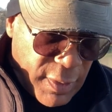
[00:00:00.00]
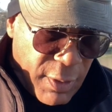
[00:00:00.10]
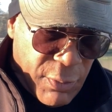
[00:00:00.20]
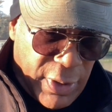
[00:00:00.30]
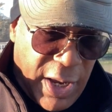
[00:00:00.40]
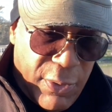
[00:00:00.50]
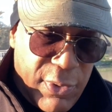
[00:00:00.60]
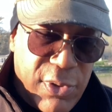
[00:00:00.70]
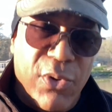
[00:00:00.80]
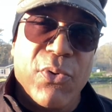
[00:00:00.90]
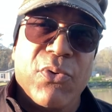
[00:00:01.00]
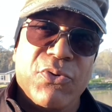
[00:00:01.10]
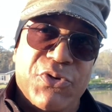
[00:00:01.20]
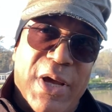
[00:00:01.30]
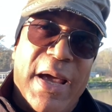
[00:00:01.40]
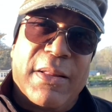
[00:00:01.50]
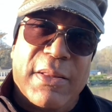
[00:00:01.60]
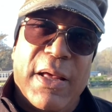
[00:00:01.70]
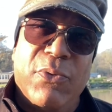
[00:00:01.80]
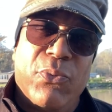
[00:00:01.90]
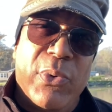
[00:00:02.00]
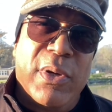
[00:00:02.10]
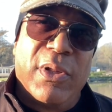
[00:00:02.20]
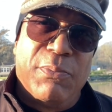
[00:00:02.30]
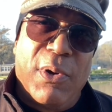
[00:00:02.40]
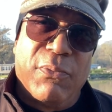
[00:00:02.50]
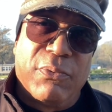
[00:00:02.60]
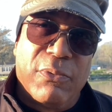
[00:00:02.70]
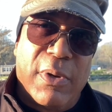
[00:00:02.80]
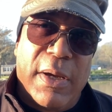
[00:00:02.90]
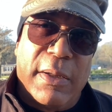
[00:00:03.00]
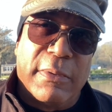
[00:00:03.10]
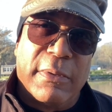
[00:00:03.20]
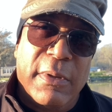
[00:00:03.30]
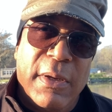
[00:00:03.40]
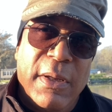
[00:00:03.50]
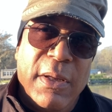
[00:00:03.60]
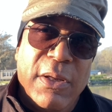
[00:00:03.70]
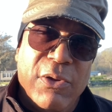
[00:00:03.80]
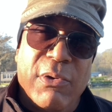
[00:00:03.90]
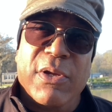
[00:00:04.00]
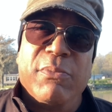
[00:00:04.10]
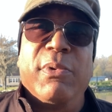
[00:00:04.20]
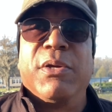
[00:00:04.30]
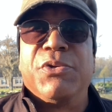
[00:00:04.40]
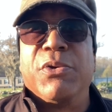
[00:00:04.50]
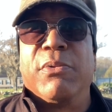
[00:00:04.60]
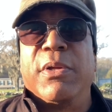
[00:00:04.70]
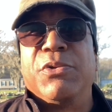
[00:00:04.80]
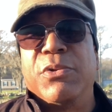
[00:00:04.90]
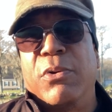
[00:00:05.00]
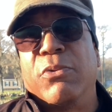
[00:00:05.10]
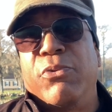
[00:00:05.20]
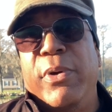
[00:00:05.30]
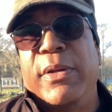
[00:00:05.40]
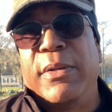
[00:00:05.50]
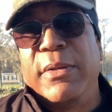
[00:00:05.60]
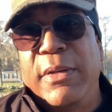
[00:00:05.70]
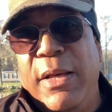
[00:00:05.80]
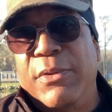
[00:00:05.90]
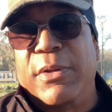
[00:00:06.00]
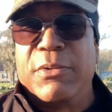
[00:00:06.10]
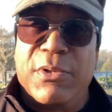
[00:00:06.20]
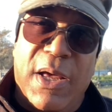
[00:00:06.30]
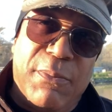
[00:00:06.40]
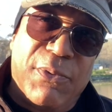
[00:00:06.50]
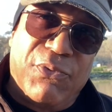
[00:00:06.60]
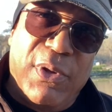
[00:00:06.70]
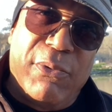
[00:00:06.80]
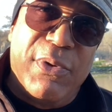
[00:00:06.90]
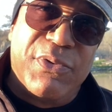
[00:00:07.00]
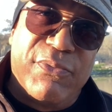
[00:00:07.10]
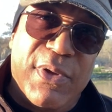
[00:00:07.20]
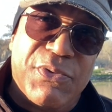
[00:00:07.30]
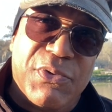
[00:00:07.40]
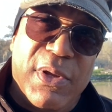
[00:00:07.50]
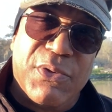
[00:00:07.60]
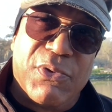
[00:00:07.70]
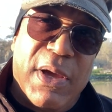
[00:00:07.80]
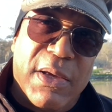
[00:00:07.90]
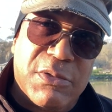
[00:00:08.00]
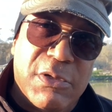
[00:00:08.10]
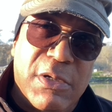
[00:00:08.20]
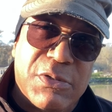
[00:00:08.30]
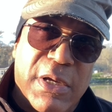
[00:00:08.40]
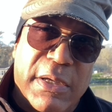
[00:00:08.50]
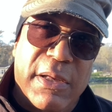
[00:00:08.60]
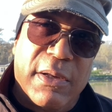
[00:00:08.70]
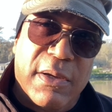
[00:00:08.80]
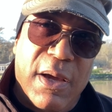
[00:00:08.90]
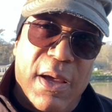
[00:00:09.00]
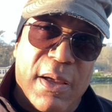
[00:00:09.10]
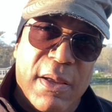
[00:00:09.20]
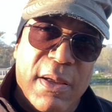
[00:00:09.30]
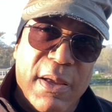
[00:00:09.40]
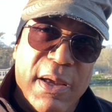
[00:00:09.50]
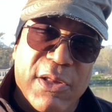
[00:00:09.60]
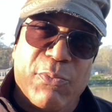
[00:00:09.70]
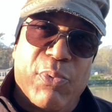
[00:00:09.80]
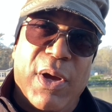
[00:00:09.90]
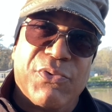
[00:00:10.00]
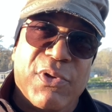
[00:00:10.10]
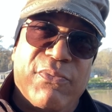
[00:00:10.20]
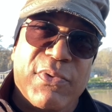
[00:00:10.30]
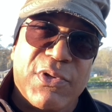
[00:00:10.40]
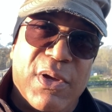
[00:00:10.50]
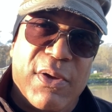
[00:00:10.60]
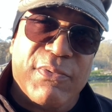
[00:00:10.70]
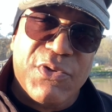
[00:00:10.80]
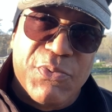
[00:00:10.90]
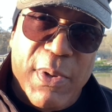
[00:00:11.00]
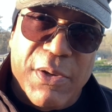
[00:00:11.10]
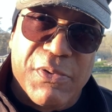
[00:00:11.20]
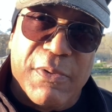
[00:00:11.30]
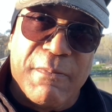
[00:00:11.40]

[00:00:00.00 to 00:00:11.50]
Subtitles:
But now when you jack that wheel up off the ground, you got to make sure that you don't create another type of series of incidents or accidents that can occur in the process of inspection.